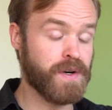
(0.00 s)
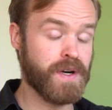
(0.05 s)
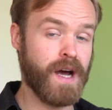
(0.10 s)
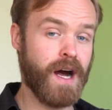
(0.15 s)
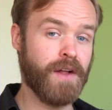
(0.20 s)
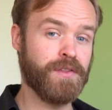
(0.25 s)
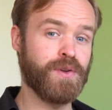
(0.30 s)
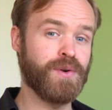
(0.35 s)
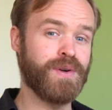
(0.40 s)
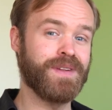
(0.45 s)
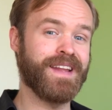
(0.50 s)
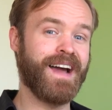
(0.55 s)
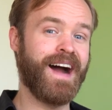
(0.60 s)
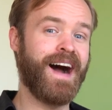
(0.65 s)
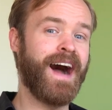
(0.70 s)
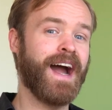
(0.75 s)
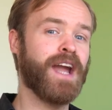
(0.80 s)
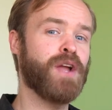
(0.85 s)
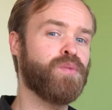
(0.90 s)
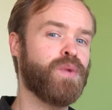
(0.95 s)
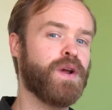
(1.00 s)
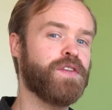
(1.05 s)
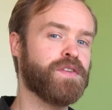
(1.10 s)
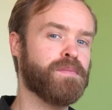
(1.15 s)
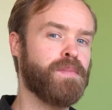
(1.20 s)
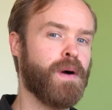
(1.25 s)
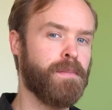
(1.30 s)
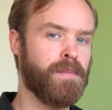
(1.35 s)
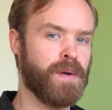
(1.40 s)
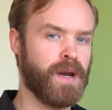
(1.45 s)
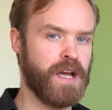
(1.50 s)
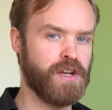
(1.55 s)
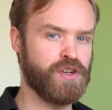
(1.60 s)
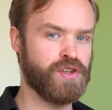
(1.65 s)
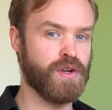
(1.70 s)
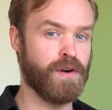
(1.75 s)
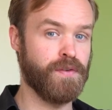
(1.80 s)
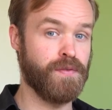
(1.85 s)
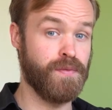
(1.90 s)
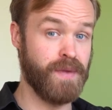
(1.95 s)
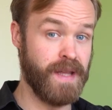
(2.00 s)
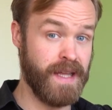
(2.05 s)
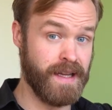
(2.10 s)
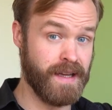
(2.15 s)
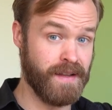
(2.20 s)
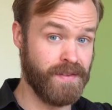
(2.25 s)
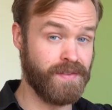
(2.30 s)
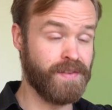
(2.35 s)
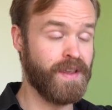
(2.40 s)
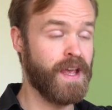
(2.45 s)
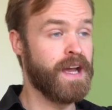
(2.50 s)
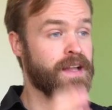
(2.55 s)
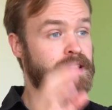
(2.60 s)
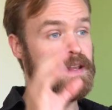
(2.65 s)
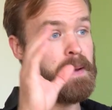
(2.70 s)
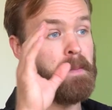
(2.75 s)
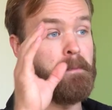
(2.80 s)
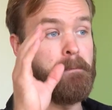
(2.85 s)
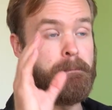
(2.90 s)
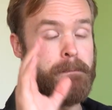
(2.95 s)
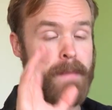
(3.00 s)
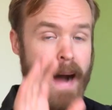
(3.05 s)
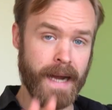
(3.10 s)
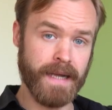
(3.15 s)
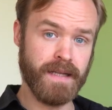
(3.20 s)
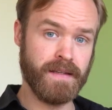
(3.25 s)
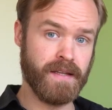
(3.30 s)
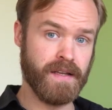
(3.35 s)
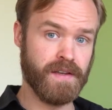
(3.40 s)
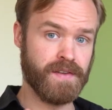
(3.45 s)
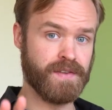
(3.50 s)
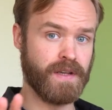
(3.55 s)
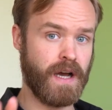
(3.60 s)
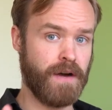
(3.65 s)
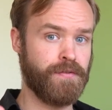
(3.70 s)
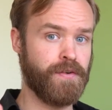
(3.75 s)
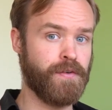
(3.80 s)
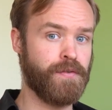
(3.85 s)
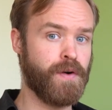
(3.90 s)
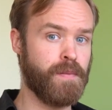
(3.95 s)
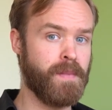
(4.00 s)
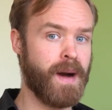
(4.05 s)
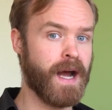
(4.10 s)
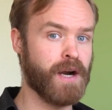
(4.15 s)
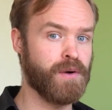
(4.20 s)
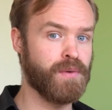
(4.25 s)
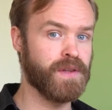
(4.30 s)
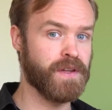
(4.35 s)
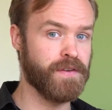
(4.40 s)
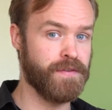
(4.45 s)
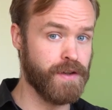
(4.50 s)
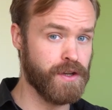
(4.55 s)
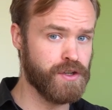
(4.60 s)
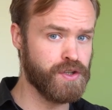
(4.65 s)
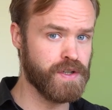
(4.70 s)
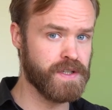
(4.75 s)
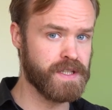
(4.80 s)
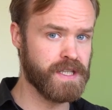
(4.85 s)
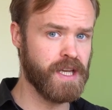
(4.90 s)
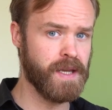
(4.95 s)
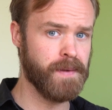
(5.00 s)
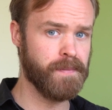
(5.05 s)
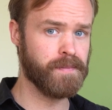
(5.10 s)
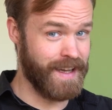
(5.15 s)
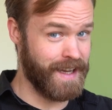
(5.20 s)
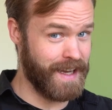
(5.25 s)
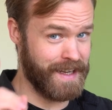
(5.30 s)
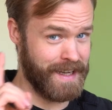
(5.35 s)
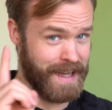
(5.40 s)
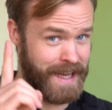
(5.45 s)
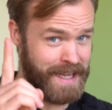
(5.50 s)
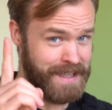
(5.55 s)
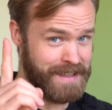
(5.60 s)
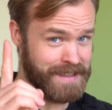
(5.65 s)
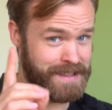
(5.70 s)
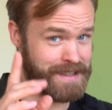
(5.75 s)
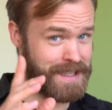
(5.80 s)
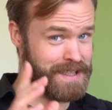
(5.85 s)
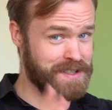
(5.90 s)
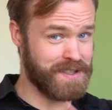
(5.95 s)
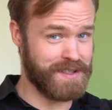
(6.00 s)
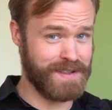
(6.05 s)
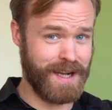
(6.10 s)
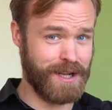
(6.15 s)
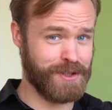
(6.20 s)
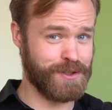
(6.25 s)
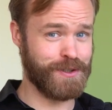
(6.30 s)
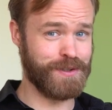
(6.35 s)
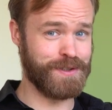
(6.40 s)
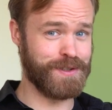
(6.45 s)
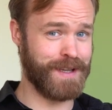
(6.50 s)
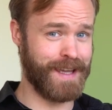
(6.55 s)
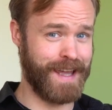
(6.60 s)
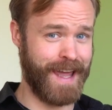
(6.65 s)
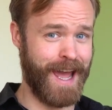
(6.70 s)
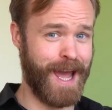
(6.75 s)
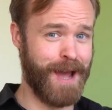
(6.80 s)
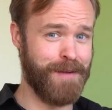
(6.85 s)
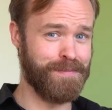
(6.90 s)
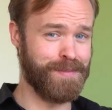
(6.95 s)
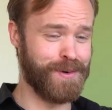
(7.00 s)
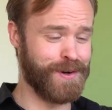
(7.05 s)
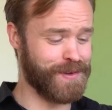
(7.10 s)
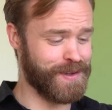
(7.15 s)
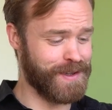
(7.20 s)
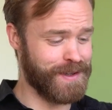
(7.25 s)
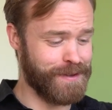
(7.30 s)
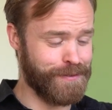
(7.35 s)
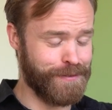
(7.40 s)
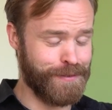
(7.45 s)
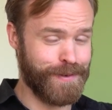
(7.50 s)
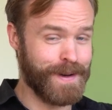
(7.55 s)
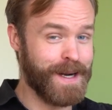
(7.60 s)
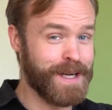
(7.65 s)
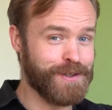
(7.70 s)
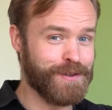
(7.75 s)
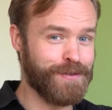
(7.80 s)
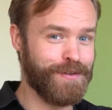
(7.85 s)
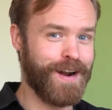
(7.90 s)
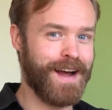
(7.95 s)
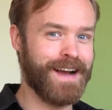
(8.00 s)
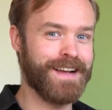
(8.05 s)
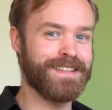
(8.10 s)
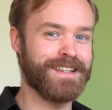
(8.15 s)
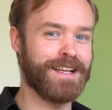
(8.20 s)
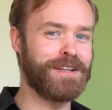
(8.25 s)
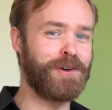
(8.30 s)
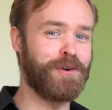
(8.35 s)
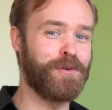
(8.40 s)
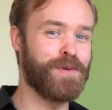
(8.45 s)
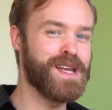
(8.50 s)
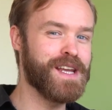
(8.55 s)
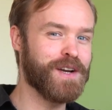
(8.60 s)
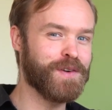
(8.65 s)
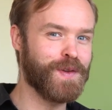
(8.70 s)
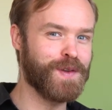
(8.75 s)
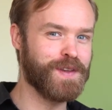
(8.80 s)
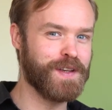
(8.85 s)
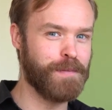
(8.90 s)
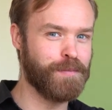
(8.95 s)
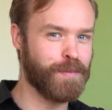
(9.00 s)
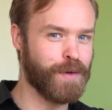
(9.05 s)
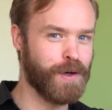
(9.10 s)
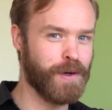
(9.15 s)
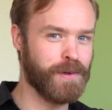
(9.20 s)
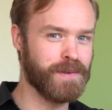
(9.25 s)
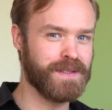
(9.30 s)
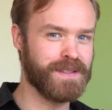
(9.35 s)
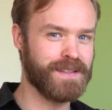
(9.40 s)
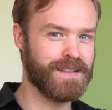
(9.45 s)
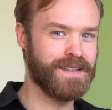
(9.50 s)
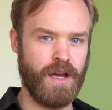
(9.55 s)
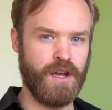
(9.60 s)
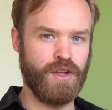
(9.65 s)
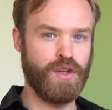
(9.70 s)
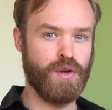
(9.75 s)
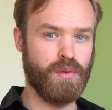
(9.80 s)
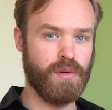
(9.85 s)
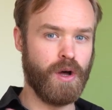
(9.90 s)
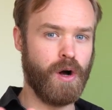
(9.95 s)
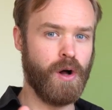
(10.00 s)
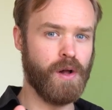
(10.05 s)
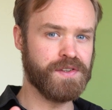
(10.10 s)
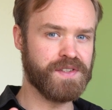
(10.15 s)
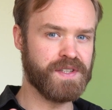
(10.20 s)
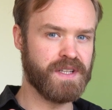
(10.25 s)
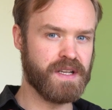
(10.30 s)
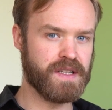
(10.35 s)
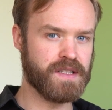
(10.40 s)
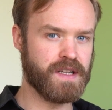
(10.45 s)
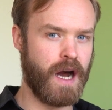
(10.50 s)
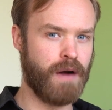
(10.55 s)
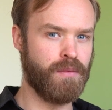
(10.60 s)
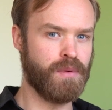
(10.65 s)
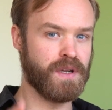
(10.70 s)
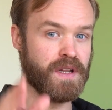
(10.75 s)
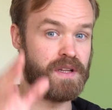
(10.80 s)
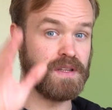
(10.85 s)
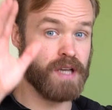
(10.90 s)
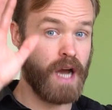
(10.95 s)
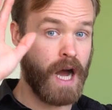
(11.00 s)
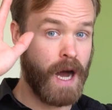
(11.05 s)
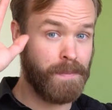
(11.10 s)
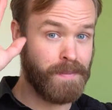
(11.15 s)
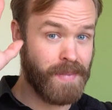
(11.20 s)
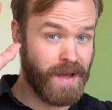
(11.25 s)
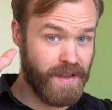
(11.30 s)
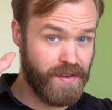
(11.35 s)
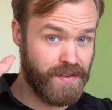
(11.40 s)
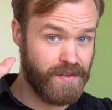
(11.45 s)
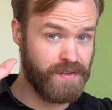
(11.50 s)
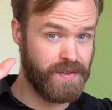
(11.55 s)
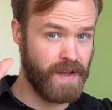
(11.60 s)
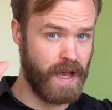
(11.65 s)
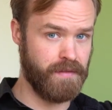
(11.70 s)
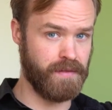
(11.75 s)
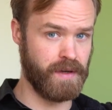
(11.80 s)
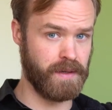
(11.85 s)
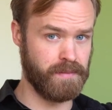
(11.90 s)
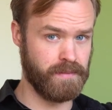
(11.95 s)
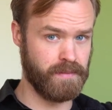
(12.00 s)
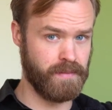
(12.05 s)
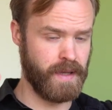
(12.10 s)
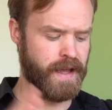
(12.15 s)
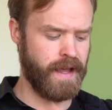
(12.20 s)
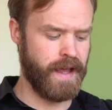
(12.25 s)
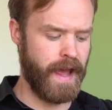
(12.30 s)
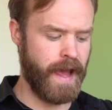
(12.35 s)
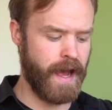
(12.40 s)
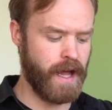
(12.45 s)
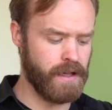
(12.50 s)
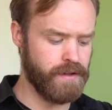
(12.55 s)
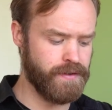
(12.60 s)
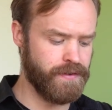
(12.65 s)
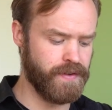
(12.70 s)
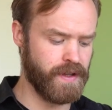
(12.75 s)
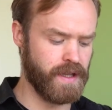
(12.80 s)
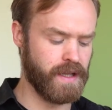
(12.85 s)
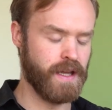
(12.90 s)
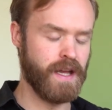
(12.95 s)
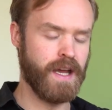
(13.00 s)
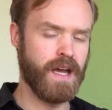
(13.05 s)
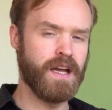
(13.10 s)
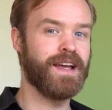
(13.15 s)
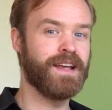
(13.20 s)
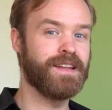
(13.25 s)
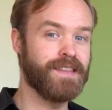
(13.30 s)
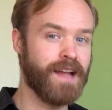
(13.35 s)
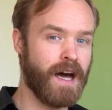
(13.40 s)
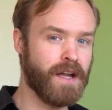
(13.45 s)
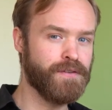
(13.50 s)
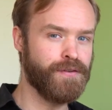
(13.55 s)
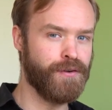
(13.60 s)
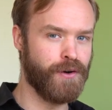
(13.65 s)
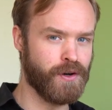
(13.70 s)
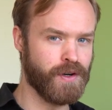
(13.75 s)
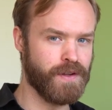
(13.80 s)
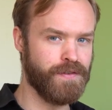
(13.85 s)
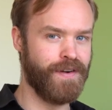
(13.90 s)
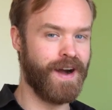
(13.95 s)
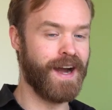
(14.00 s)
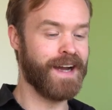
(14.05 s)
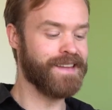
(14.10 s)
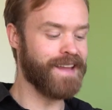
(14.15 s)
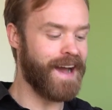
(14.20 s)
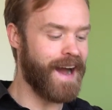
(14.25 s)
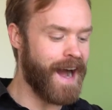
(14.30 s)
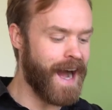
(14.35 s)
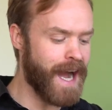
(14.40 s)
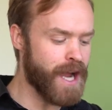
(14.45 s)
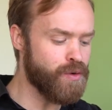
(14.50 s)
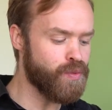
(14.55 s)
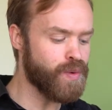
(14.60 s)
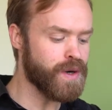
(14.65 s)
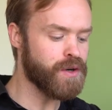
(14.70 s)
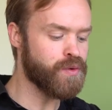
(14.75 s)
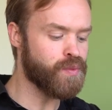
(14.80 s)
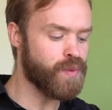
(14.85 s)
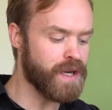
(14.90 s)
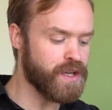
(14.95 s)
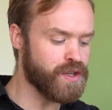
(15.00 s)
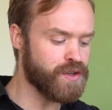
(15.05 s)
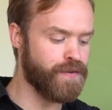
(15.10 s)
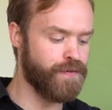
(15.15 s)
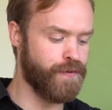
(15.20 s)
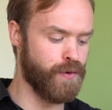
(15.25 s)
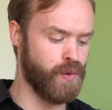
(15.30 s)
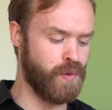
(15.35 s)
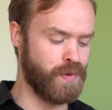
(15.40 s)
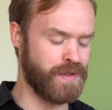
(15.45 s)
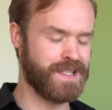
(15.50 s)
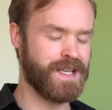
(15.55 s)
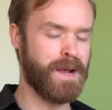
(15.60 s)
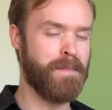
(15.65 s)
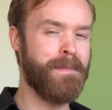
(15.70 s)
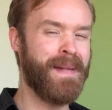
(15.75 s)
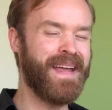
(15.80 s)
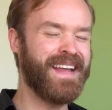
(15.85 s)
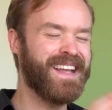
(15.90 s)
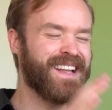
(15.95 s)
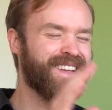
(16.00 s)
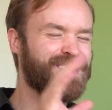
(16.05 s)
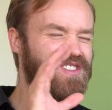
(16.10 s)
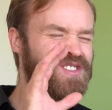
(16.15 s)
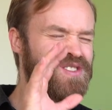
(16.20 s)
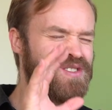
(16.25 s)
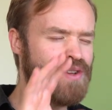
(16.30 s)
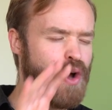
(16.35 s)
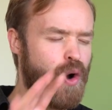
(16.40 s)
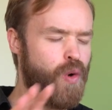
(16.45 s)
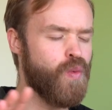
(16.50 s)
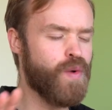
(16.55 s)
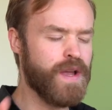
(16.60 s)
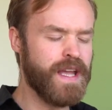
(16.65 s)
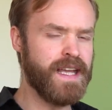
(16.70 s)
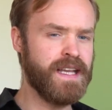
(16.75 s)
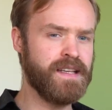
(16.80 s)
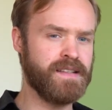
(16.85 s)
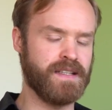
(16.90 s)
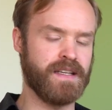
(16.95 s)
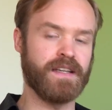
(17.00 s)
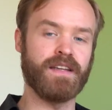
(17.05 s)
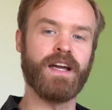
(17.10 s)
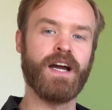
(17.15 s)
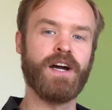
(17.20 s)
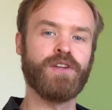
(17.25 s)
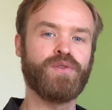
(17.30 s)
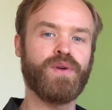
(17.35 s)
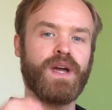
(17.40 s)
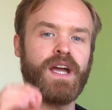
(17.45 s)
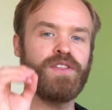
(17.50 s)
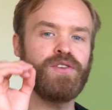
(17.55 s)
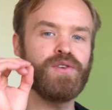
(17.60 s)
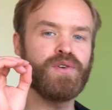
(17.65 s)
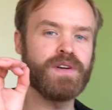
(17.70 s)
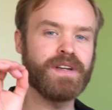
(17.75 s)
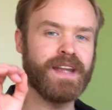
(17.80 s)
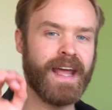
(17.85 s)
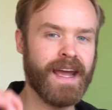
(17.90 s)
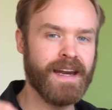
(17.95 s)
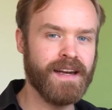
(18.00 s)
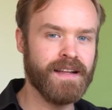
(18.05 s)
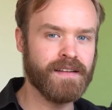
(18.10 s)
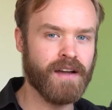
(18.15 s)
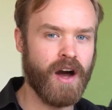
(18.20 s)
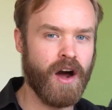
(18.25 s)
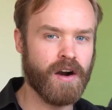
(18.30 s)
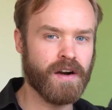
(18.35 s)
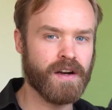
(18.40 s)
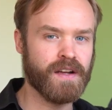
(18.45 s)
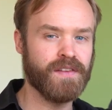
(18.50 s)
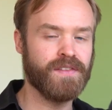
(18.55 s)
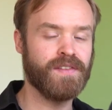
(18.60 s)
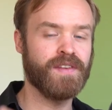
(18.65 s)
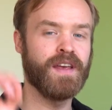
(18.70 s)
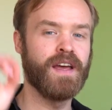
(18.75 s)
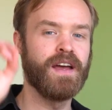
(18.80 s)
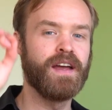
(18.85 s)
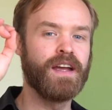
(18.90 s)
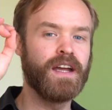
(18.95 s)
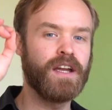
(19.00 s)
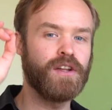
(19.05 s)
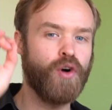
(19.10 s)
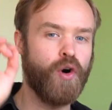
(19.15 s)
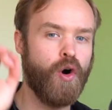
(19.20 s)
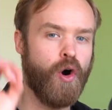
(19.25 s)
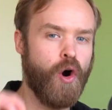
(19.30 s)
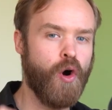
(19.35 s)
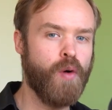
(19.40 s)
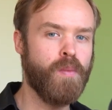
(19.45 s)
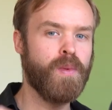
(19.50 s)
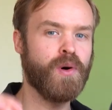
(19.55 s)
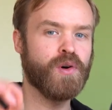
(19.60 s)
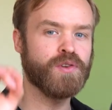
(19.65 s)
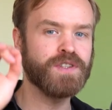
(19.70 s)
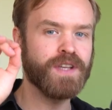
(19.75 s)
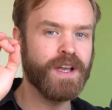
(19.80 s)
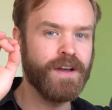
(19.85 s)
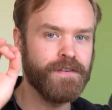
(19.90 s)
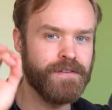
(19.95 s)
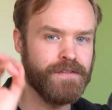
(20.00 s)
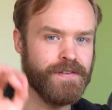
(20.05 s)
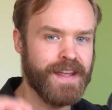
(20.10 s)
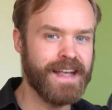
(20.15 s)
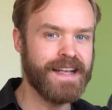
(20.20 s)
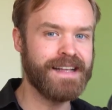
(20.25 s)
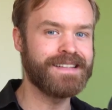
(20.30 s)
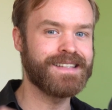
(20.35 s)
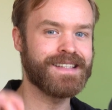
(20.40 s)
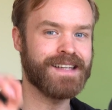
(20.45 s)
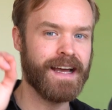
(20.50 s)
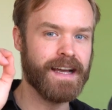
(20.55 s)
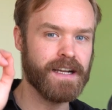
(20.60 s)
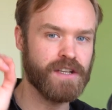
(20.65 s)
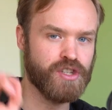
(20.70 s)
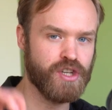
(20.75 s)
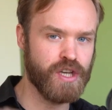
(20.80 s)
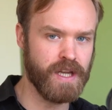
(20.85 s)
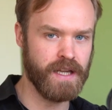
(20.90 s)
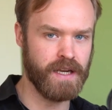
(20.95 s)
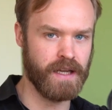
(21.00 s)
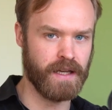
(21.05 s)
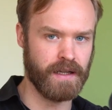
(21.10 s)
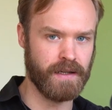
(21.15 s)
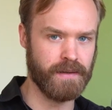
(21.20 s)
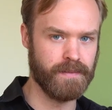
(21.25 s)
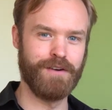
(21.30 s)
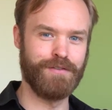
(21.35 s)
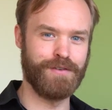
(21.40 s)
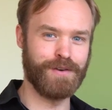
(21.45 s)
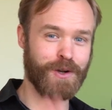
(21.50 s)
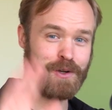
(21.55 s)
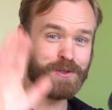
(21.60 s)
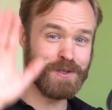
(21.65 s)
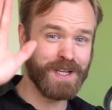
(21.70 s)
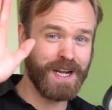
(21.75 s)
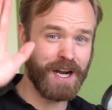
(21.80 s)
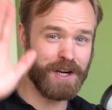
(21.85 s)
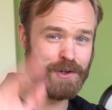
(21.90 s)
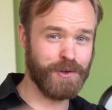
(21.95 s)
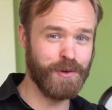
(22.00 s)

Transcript: or not you're in the high-risk population of vegans that might suffer from iron deficiency. And hint, this is not just the campers in the French fries and Oreos zip code. You will also discover the top 7 healthy, non-fortified, iron-rich foods that make it so easy to hit your daily targets, it almost feels like cheating. For those that are